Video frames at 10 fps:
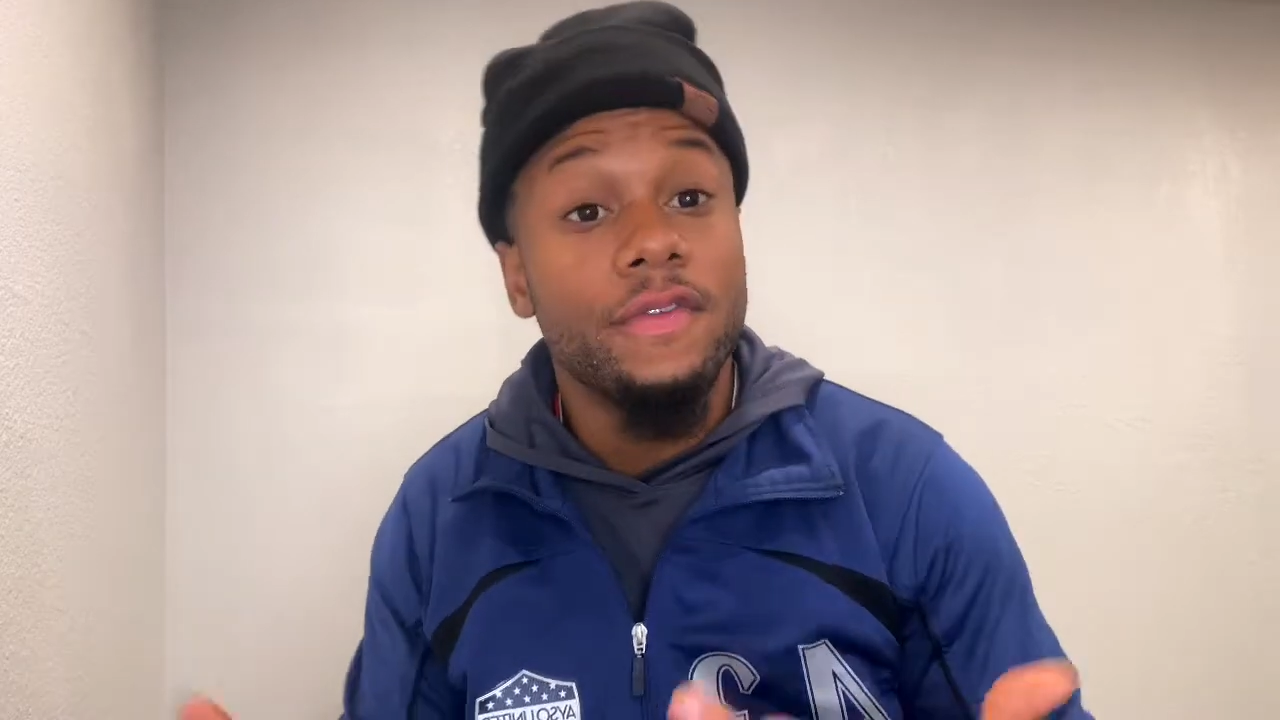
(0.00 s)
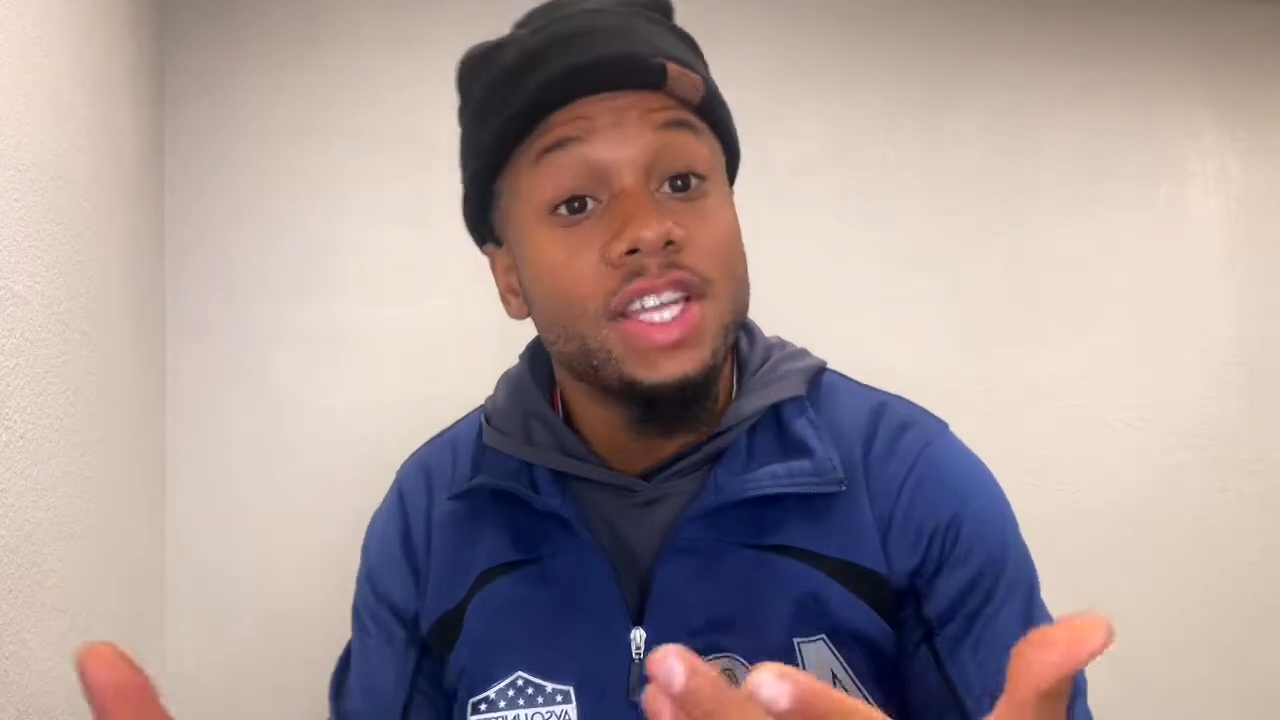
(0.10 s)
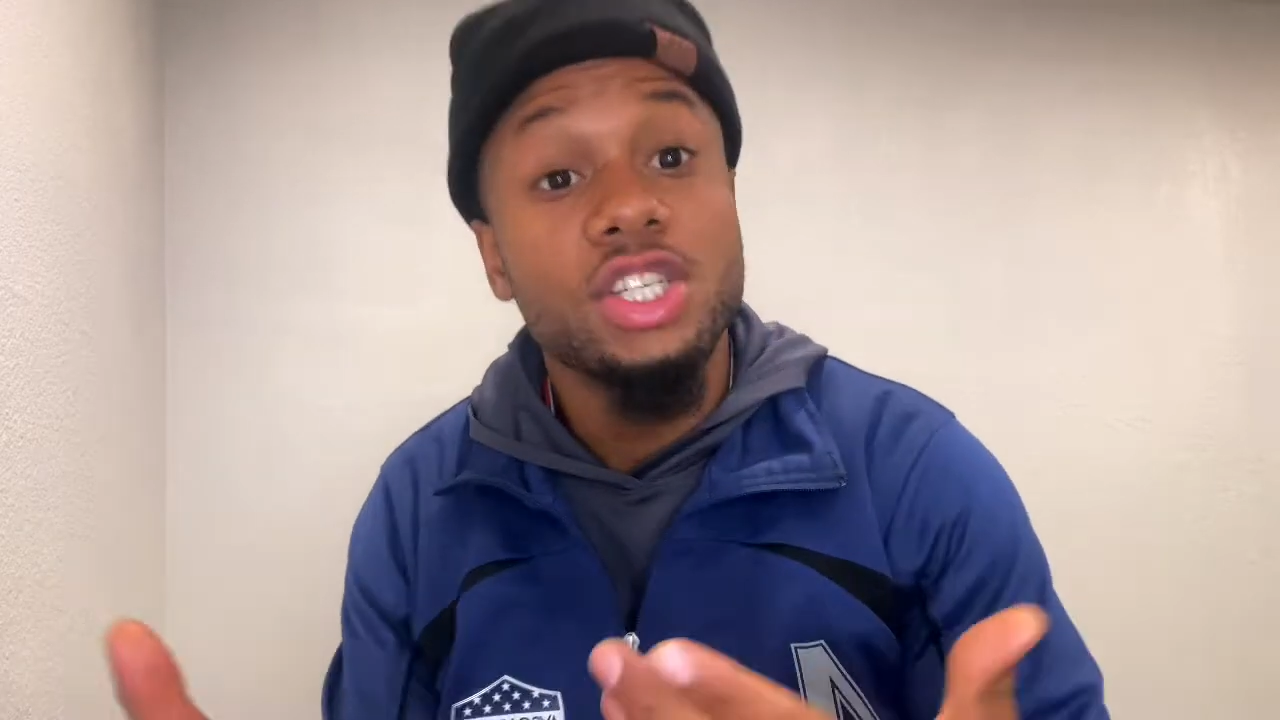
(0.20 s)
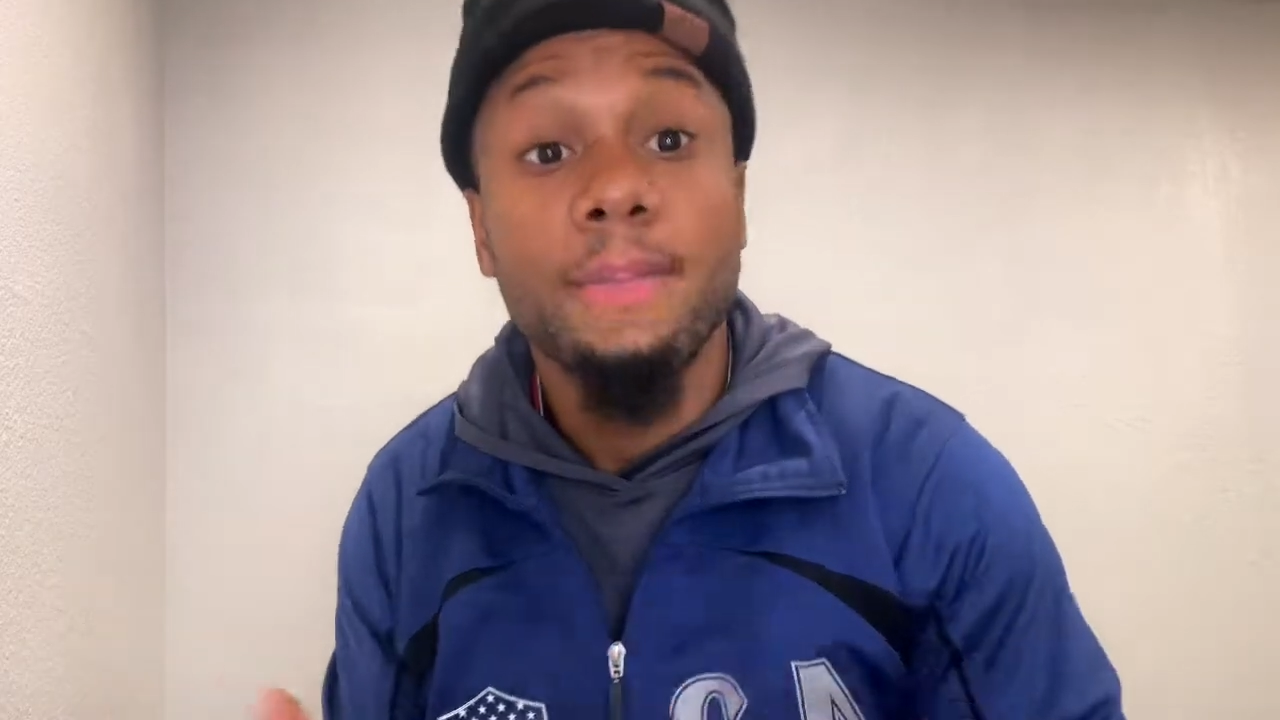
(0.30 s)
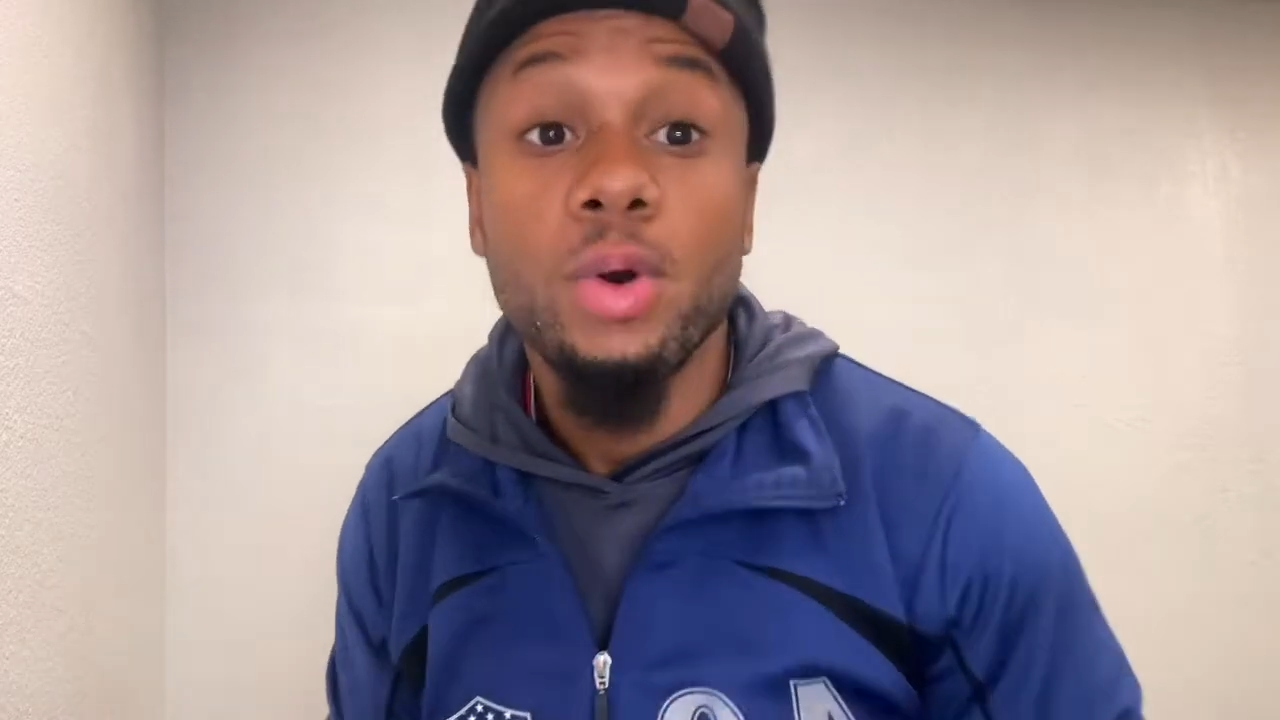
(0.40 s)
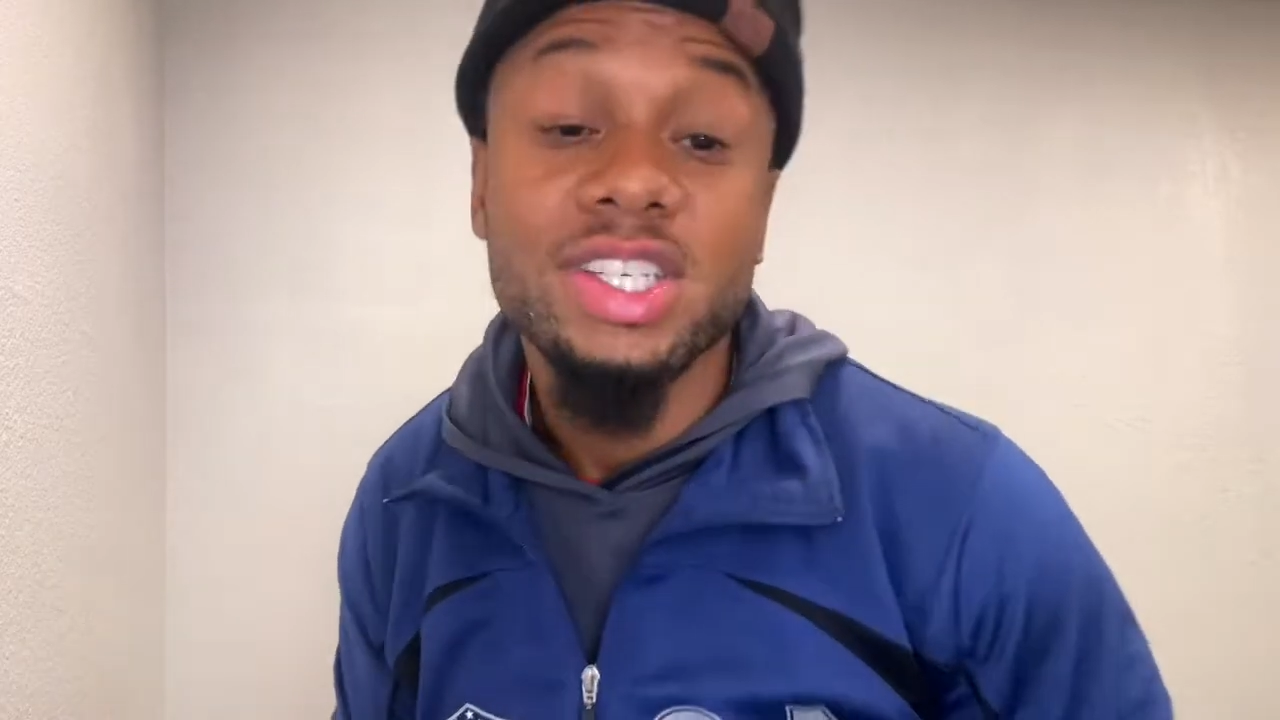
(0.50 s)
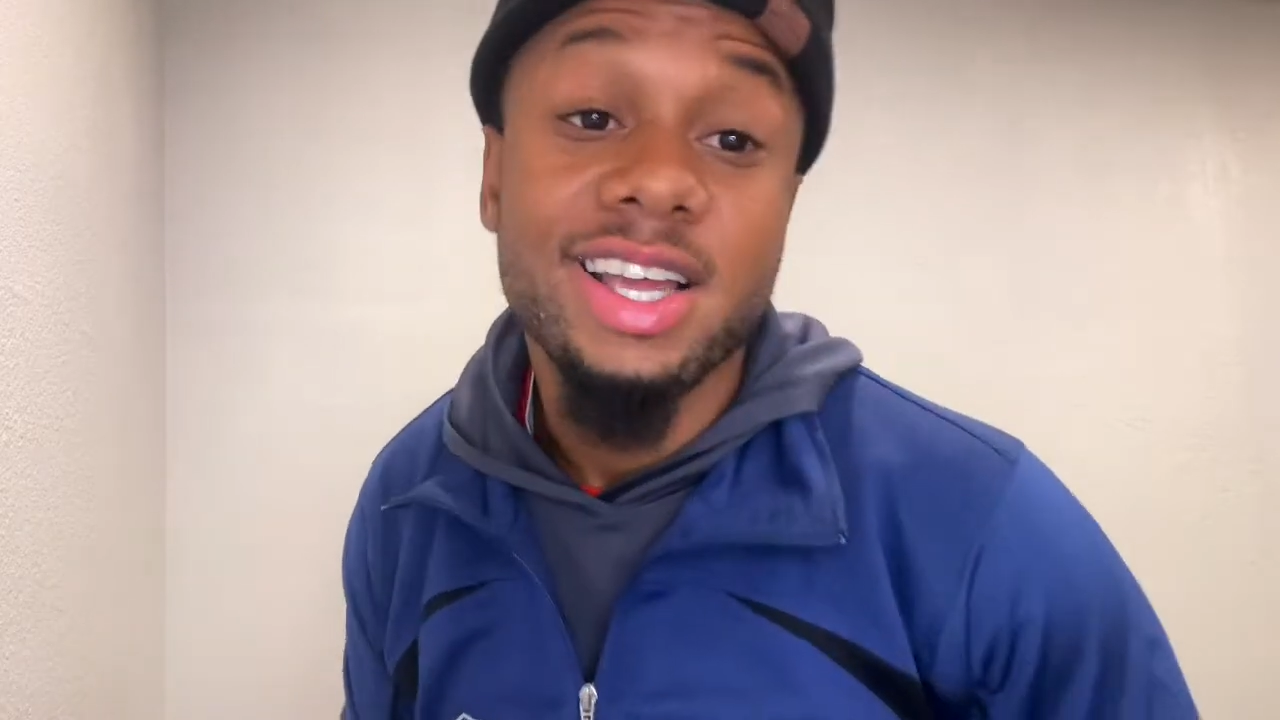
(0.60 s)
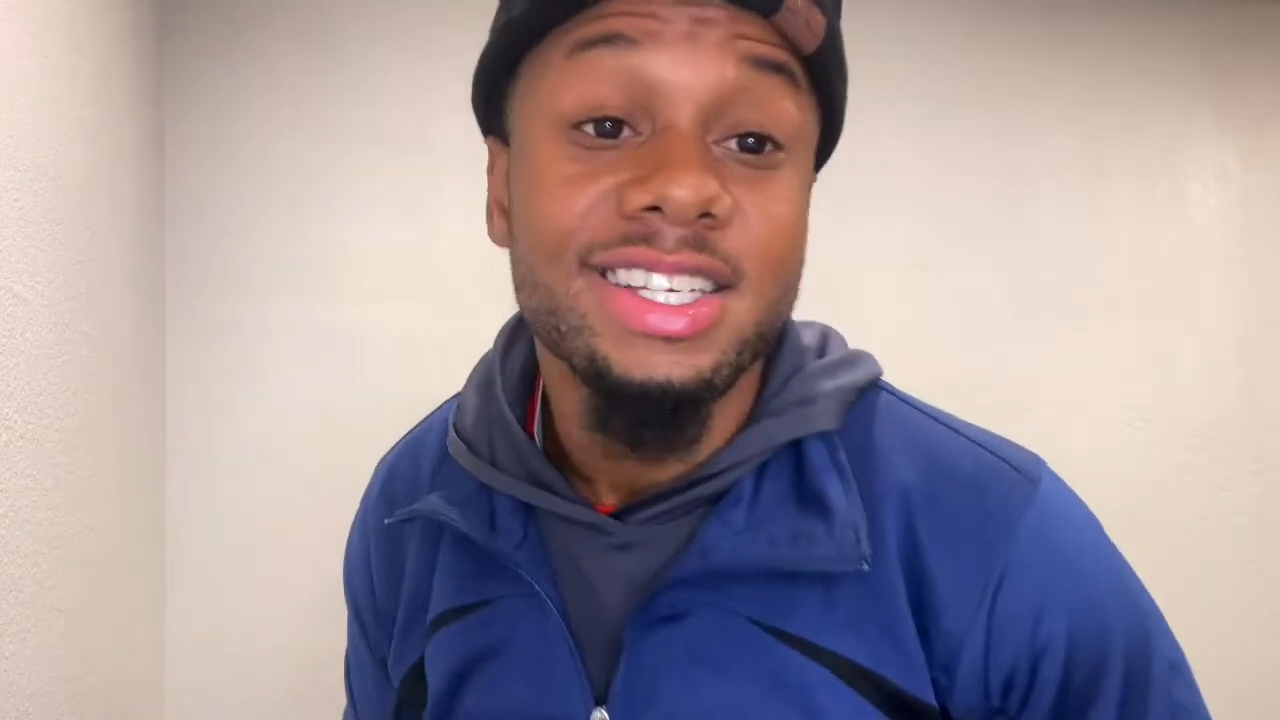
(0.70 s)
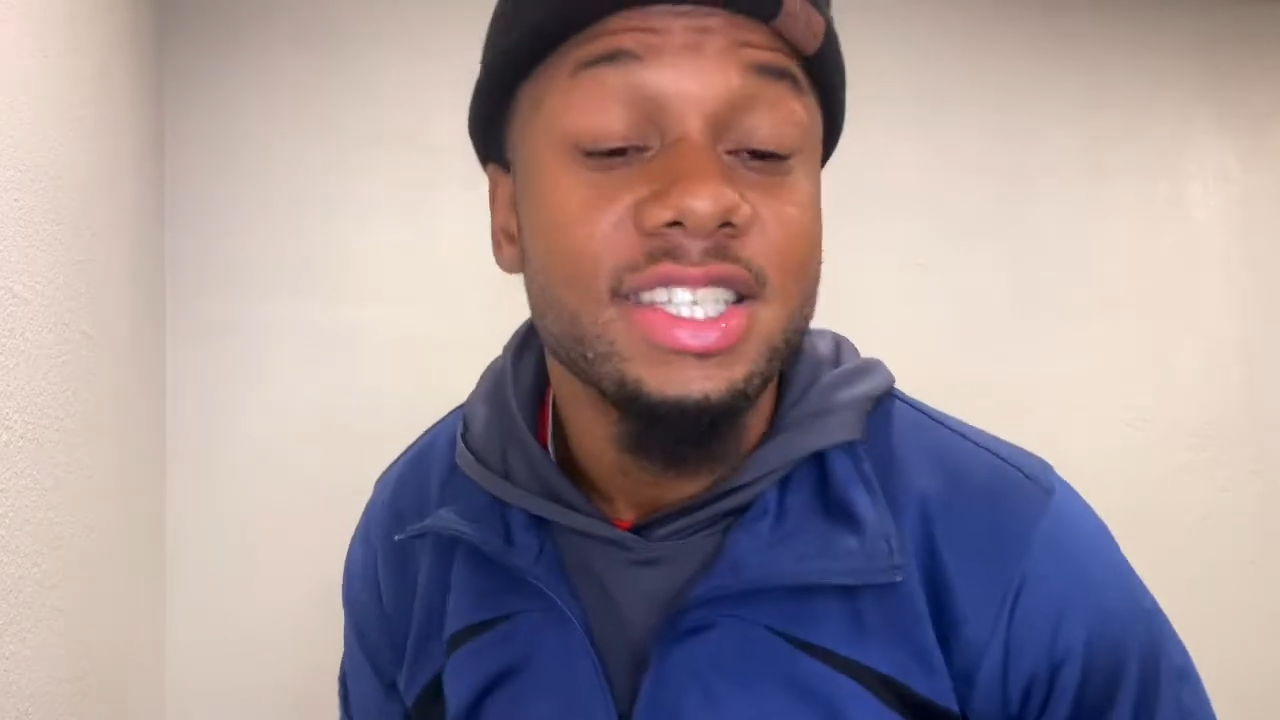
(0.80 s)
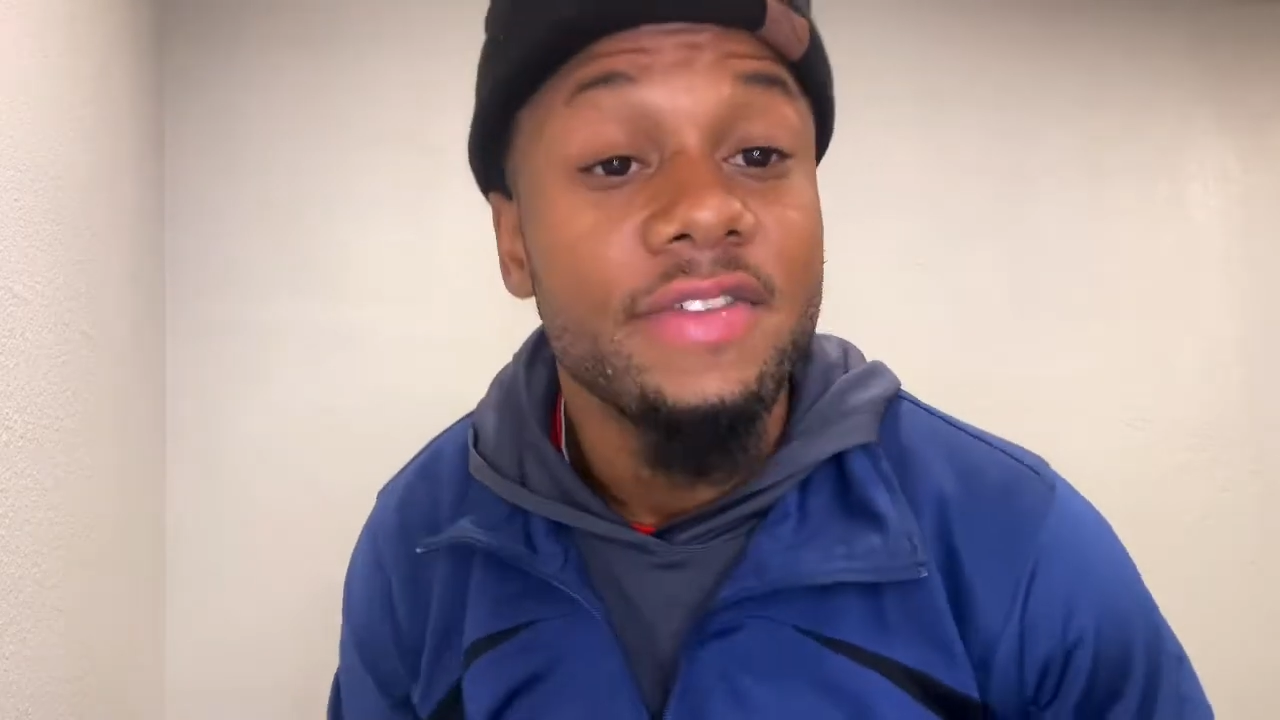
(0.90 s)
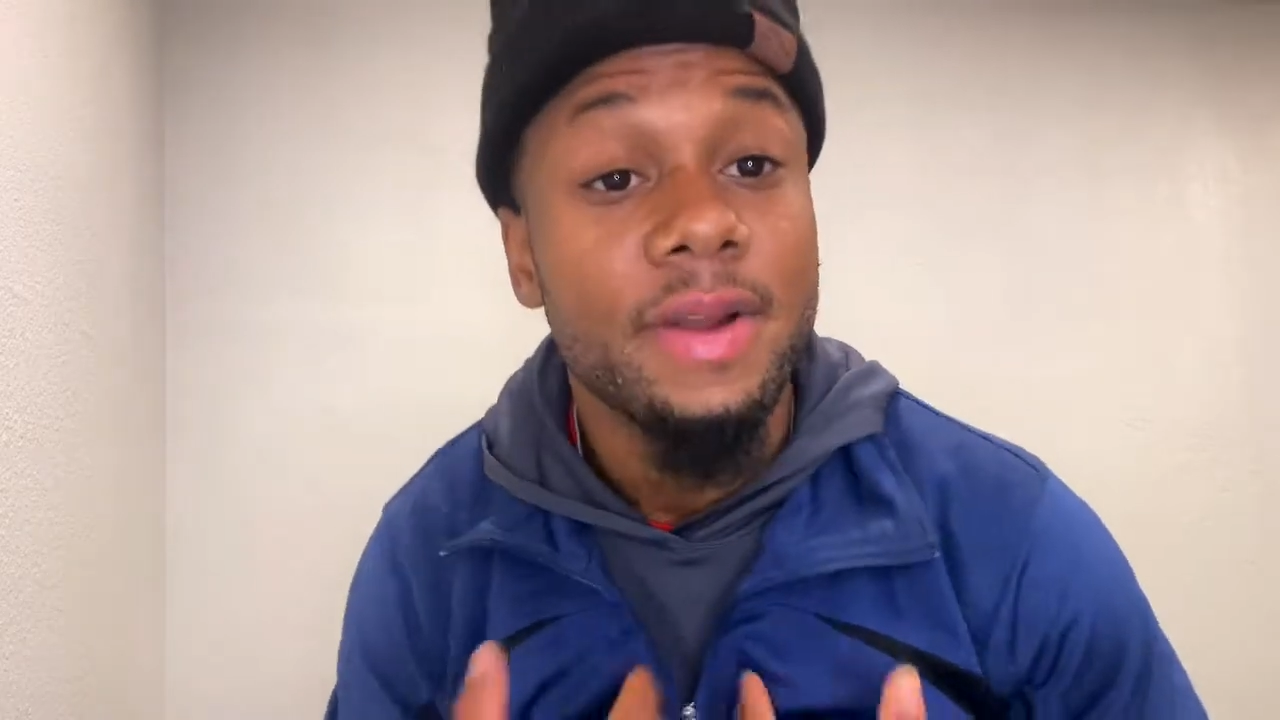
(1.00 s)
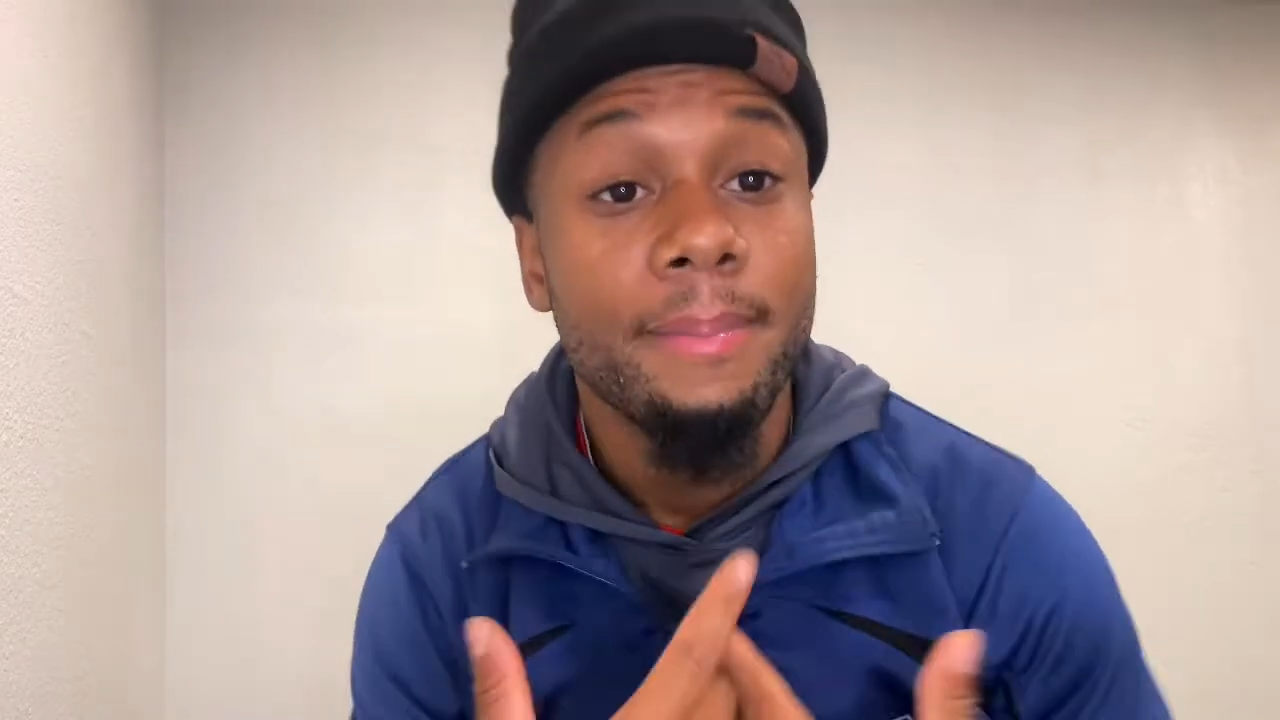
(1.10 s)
It's your boy Josh Different,